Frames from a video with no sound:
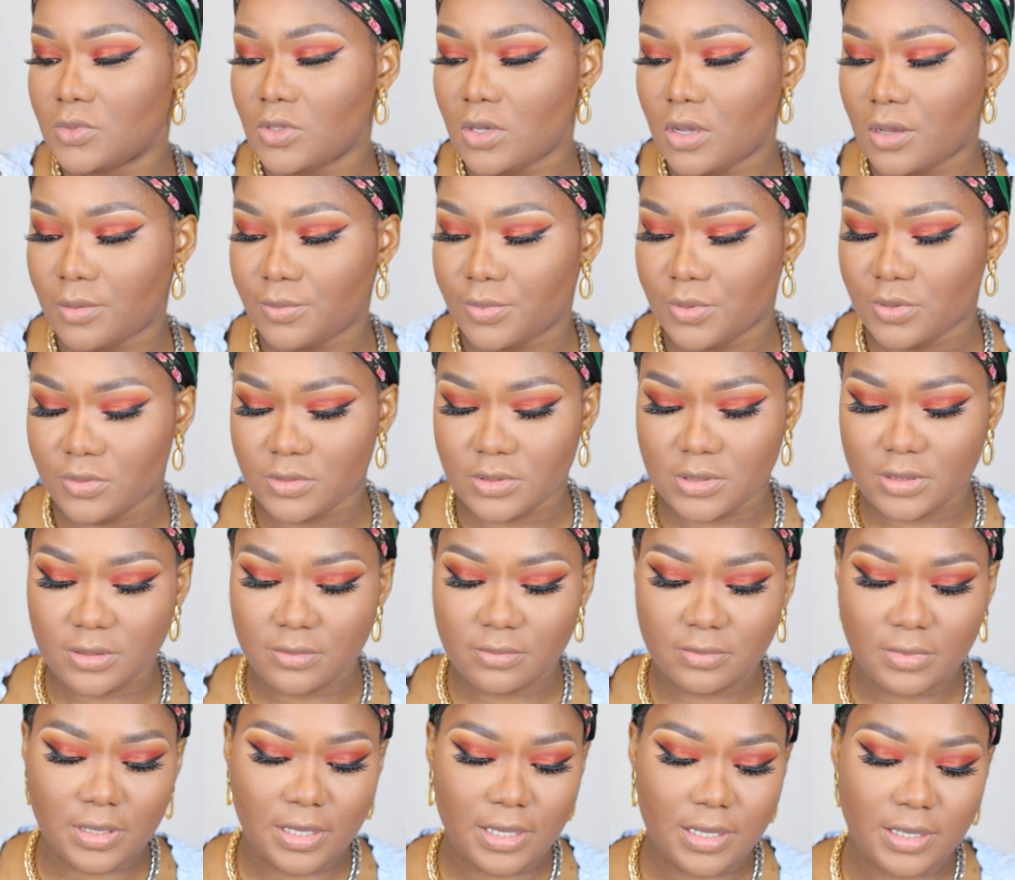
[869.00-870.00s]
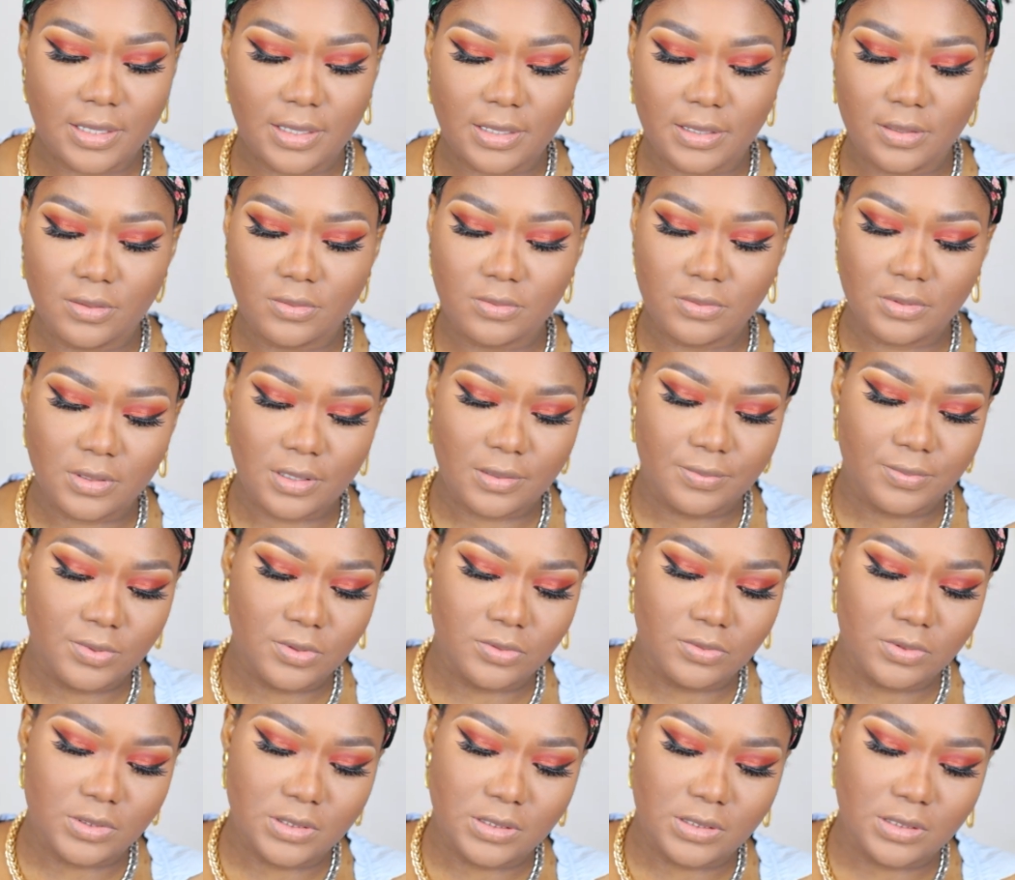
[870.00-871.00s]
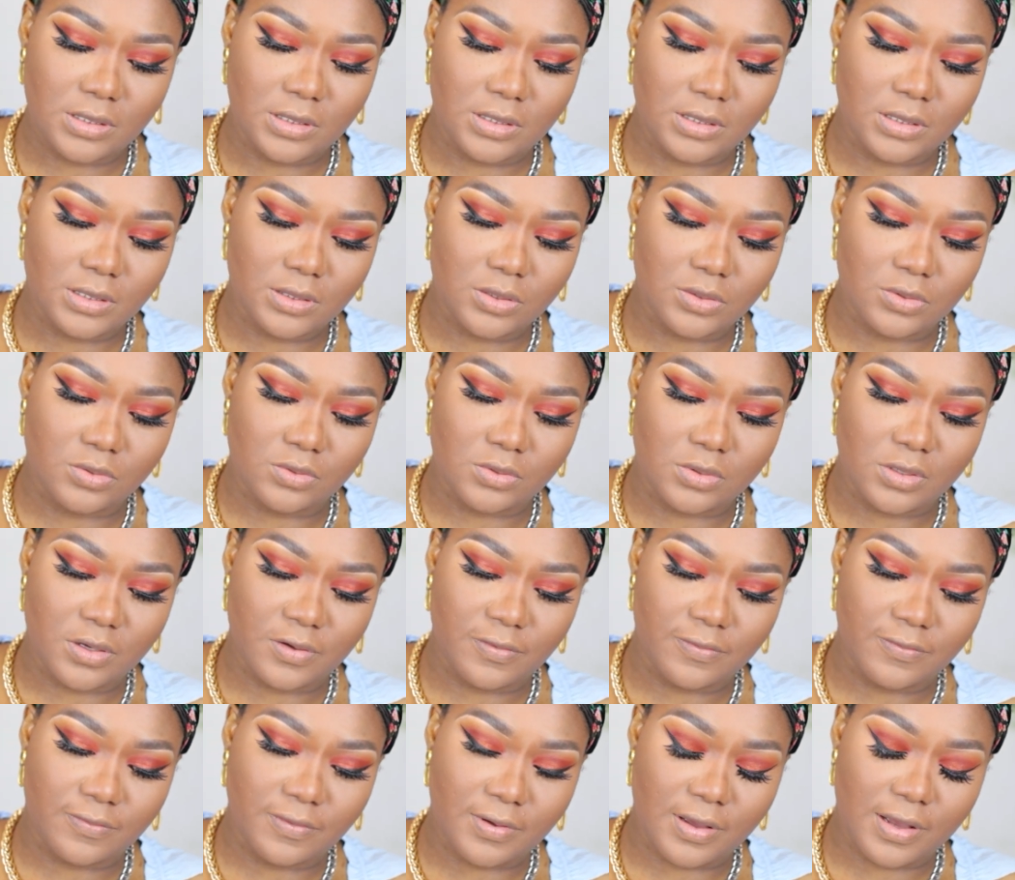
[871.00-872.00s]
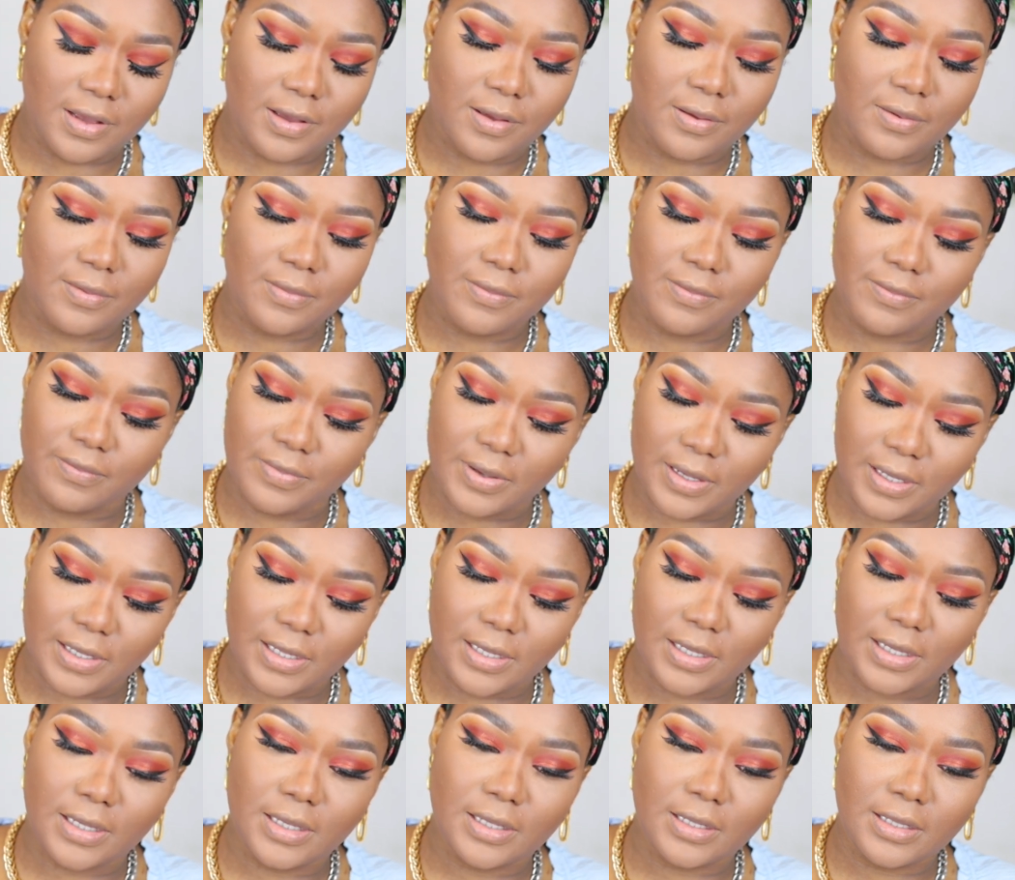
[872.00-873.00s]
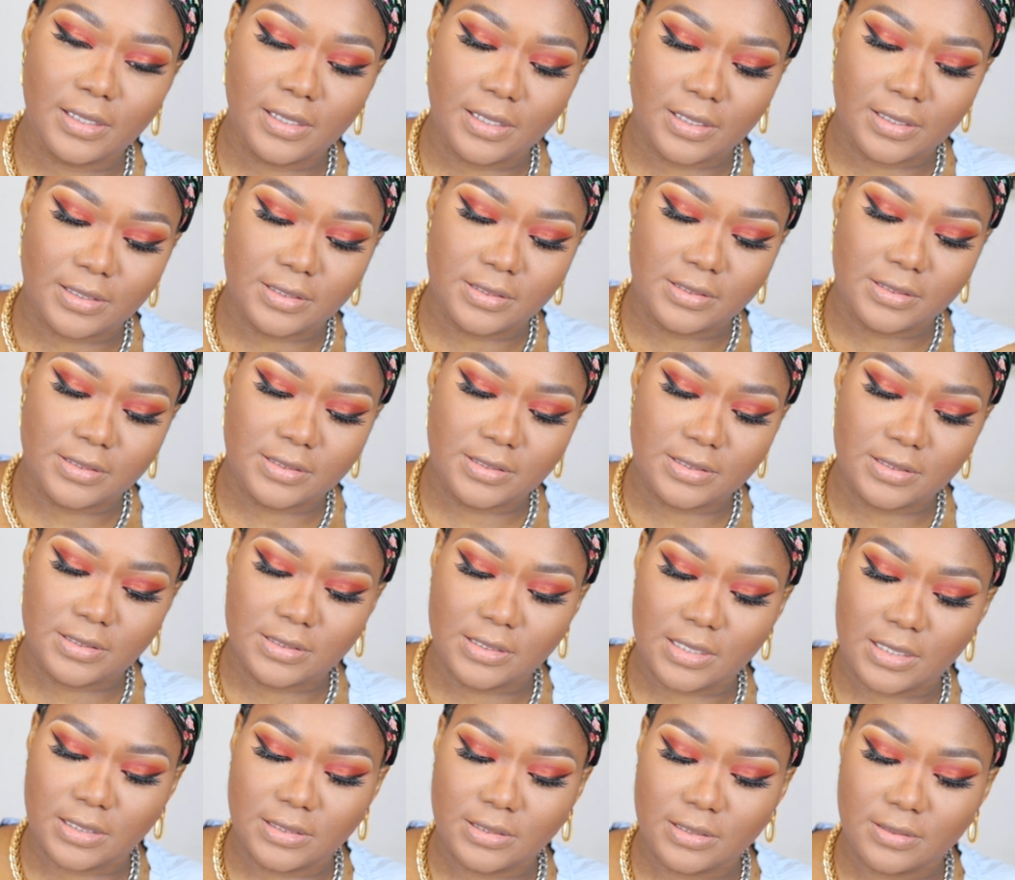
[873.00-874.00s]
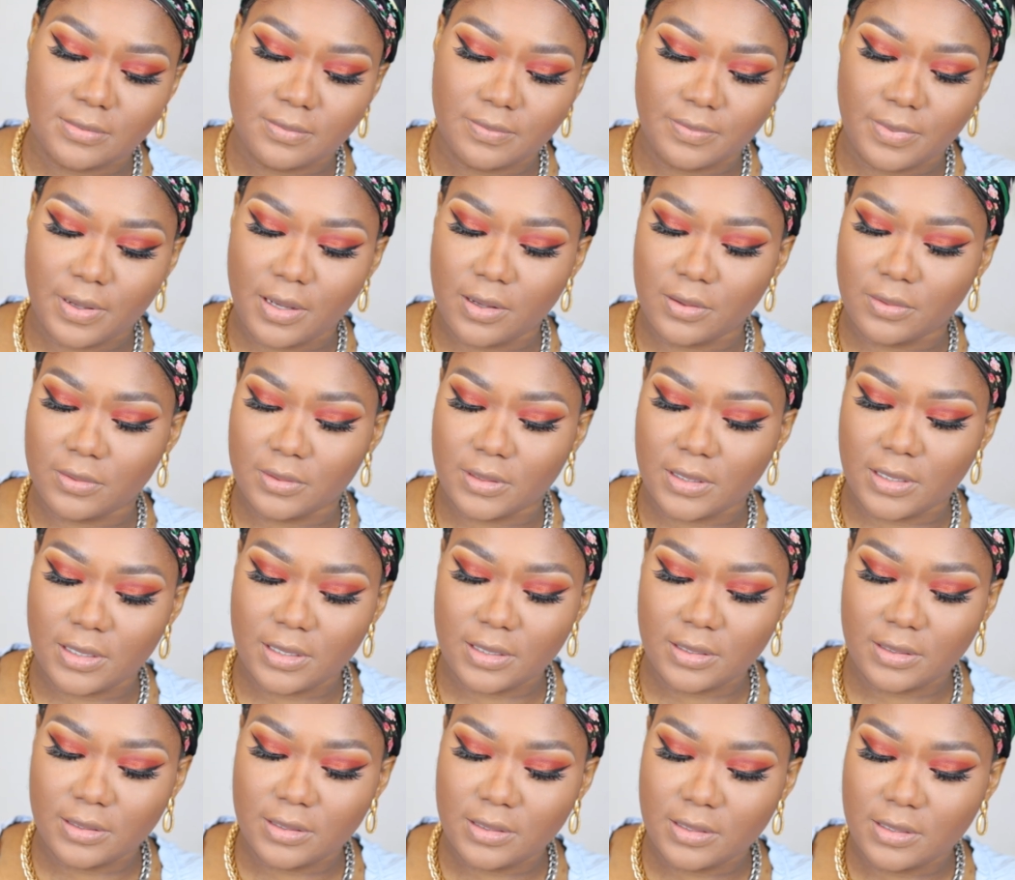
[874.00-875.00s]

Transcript: Now I'll be using my Huda Beauty Kunafa baking and setting powder.